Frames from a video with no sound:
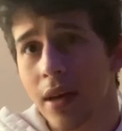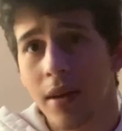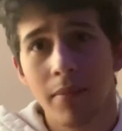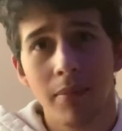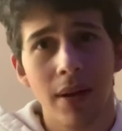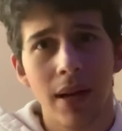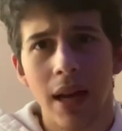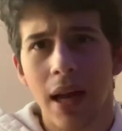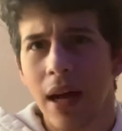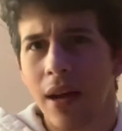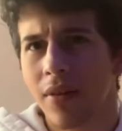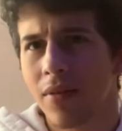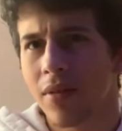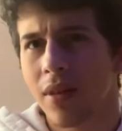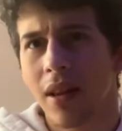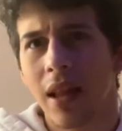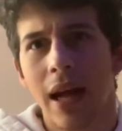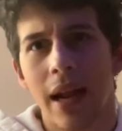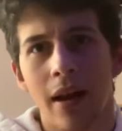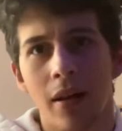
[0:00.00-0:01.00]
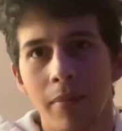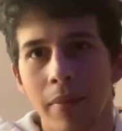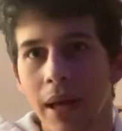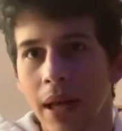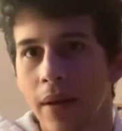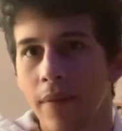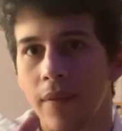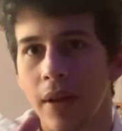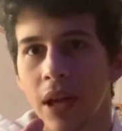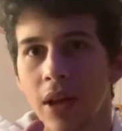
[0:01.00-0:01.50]
but not only that, I'll make
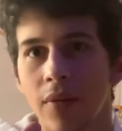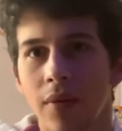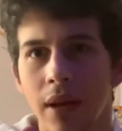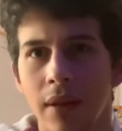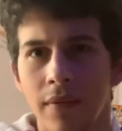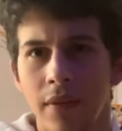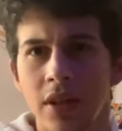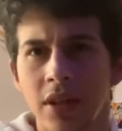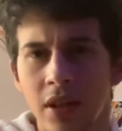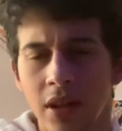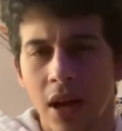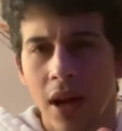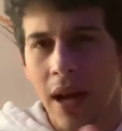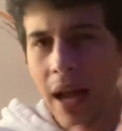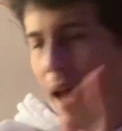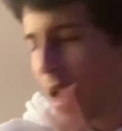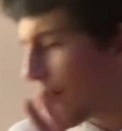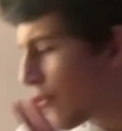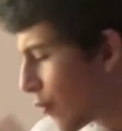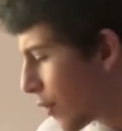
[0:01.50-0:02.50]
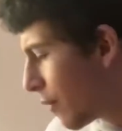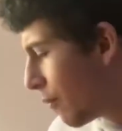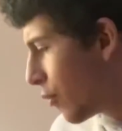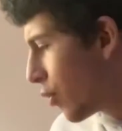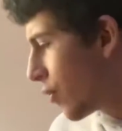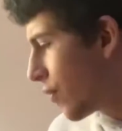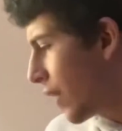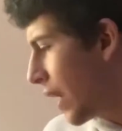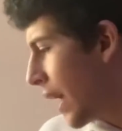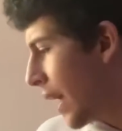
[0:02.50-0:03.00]
a video individually on every
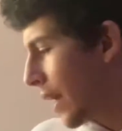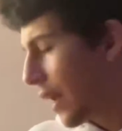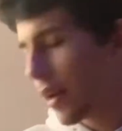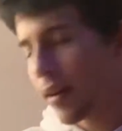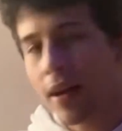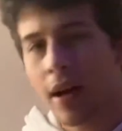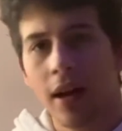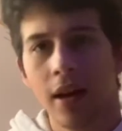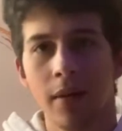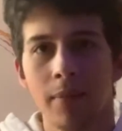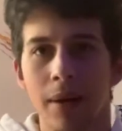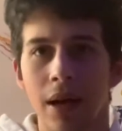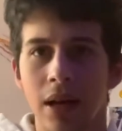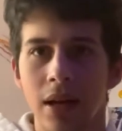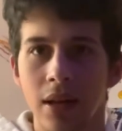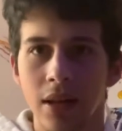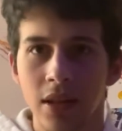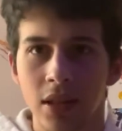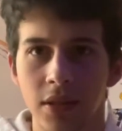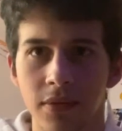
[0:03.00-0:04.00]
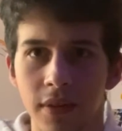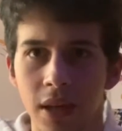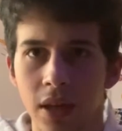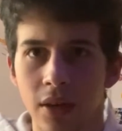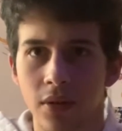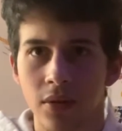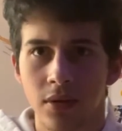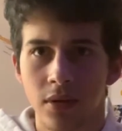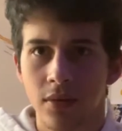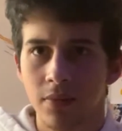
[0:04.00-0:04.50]
movie I talk about in this
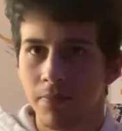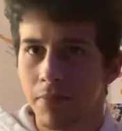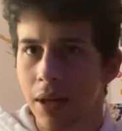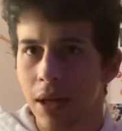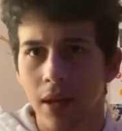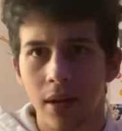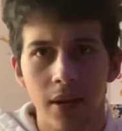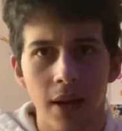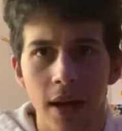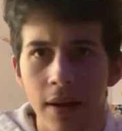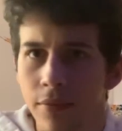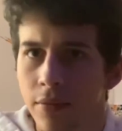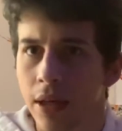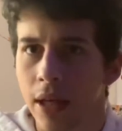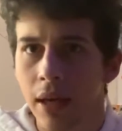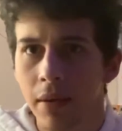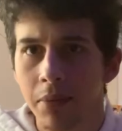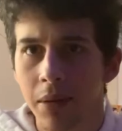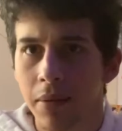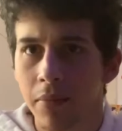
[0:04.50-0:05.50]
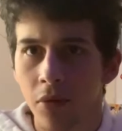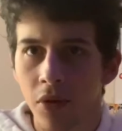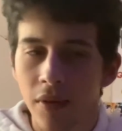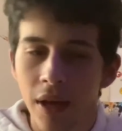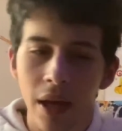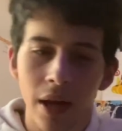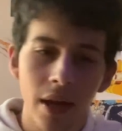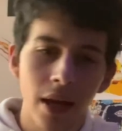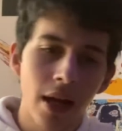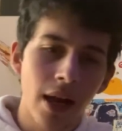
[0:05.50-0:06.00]
video, being every Ghibli
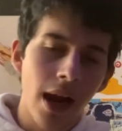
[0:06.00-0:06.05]
movie,